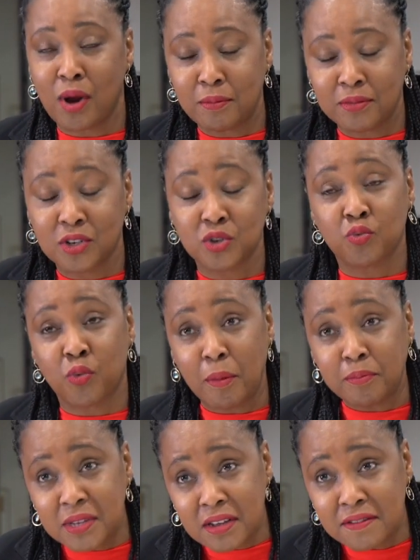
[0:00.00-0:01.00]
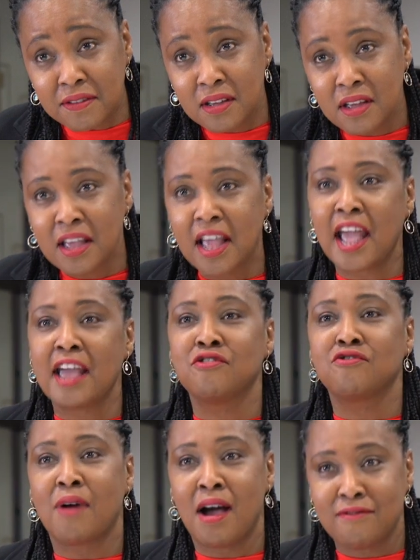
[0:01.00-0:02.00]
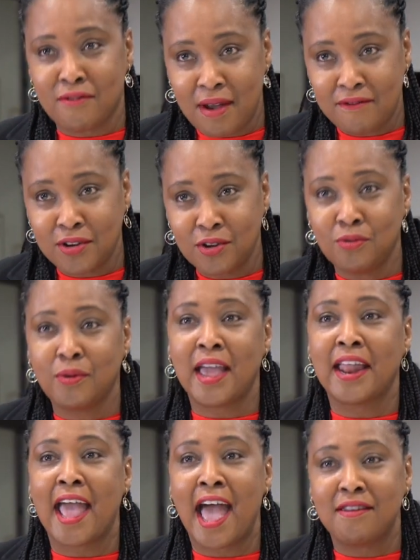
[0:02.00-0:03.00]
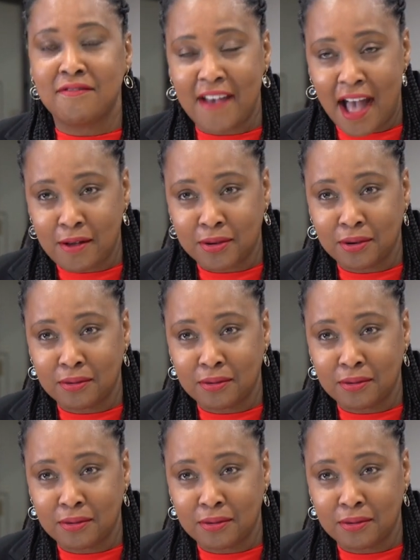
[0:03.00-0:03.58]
disruptive and drive revenue and add value.